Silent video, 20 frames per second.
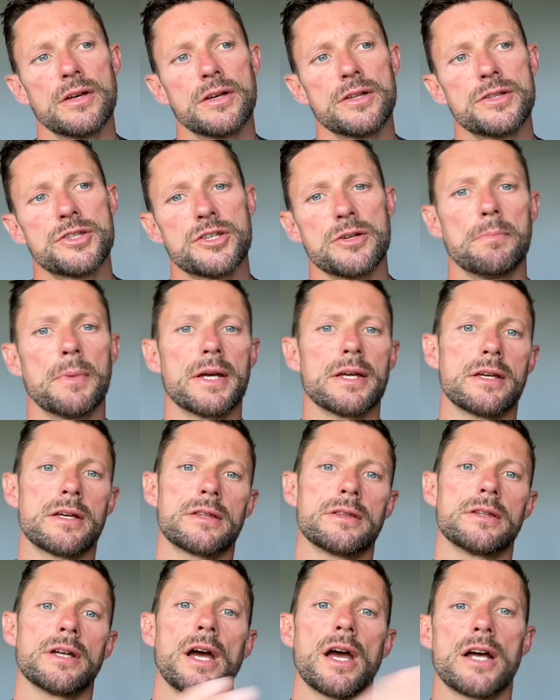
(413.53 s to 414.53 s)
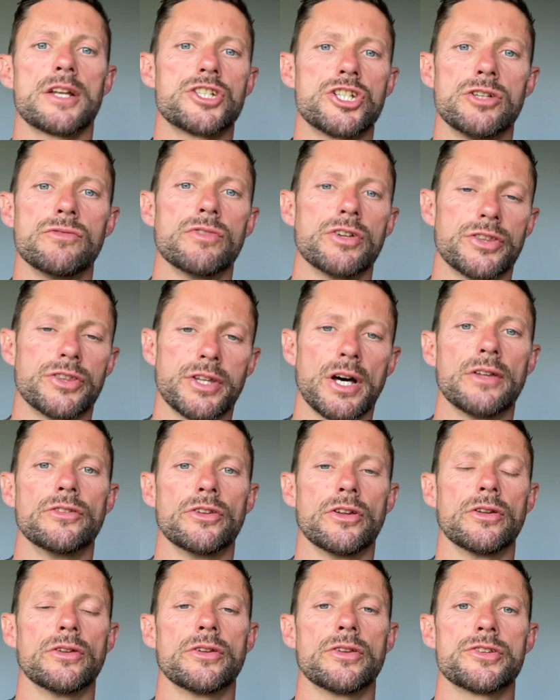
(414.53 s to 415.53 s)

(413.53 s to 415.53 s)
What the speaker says: to make Naihanchi redundant.